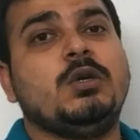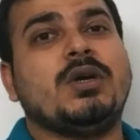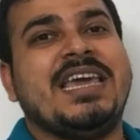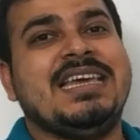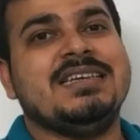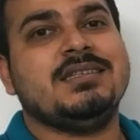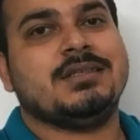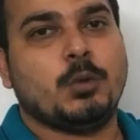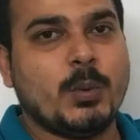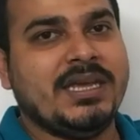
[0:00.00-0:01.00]
to king
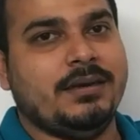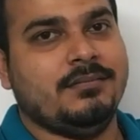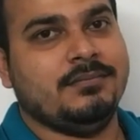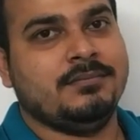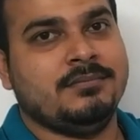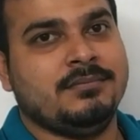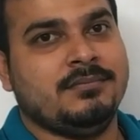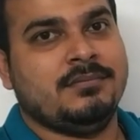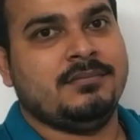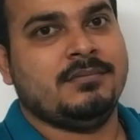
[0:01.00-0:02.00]
is queen,
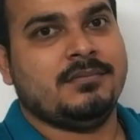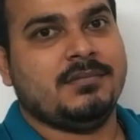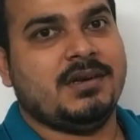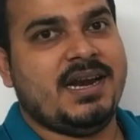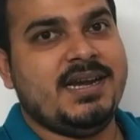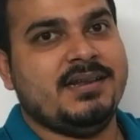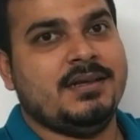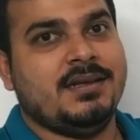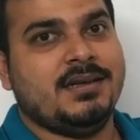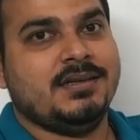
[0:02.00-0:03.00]
right?
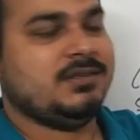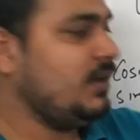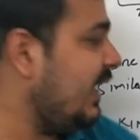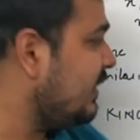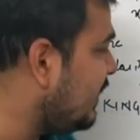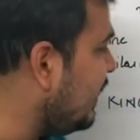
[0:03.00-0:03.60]
So like